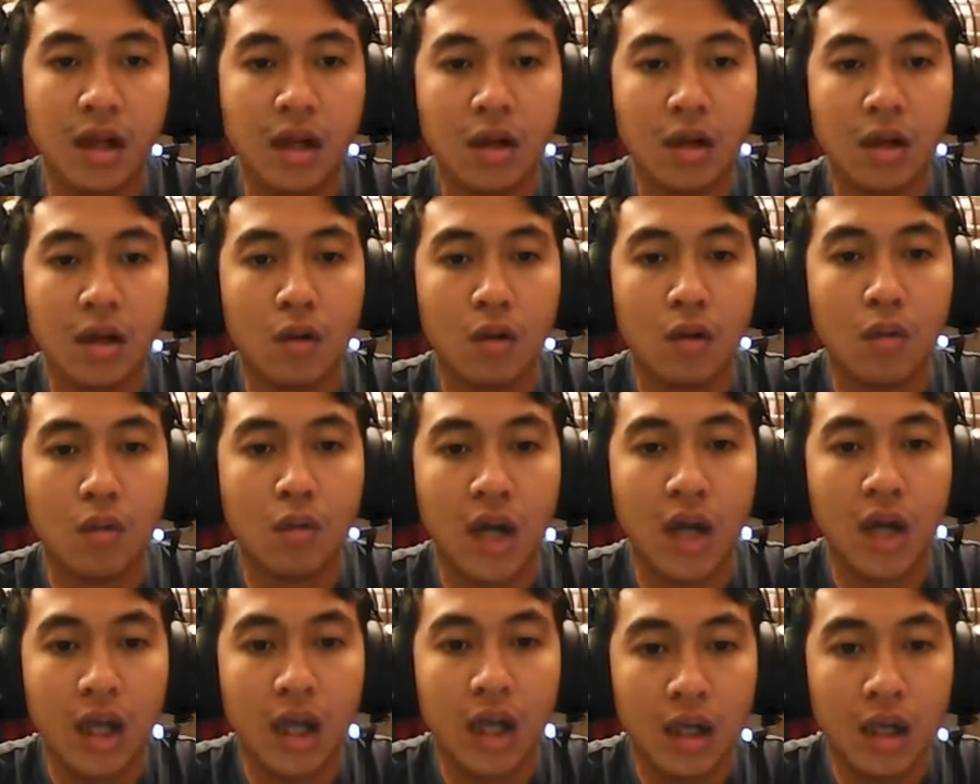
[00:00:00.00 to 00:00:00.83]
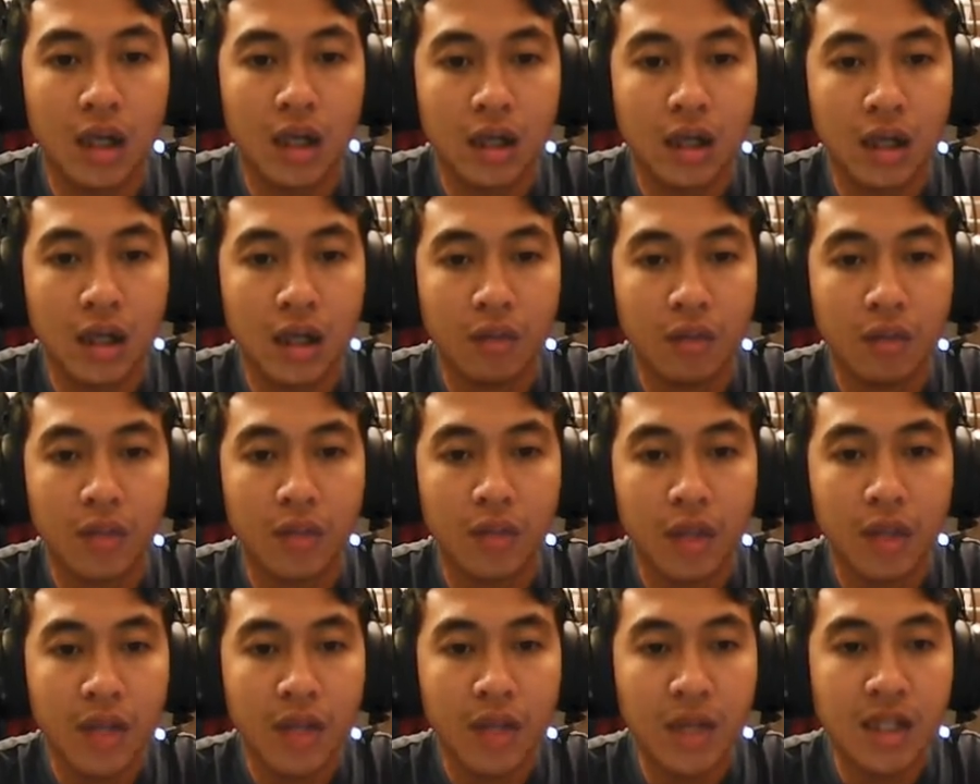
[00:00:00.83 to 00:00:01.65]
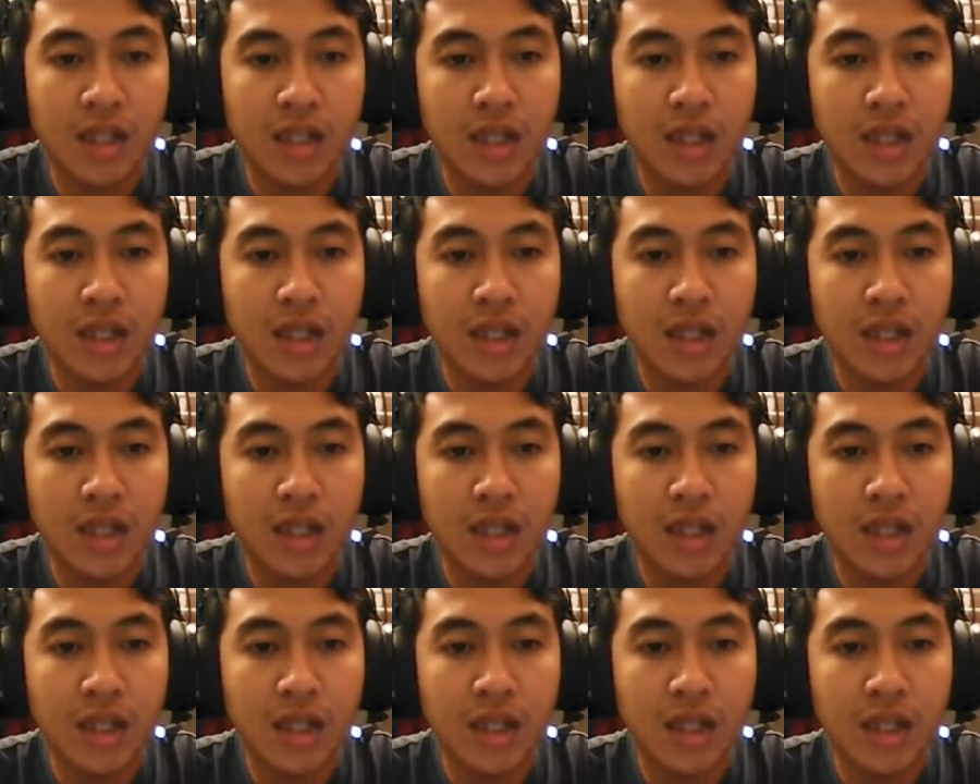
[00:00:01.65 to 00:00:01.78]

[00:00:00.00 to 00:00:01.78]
while minimizing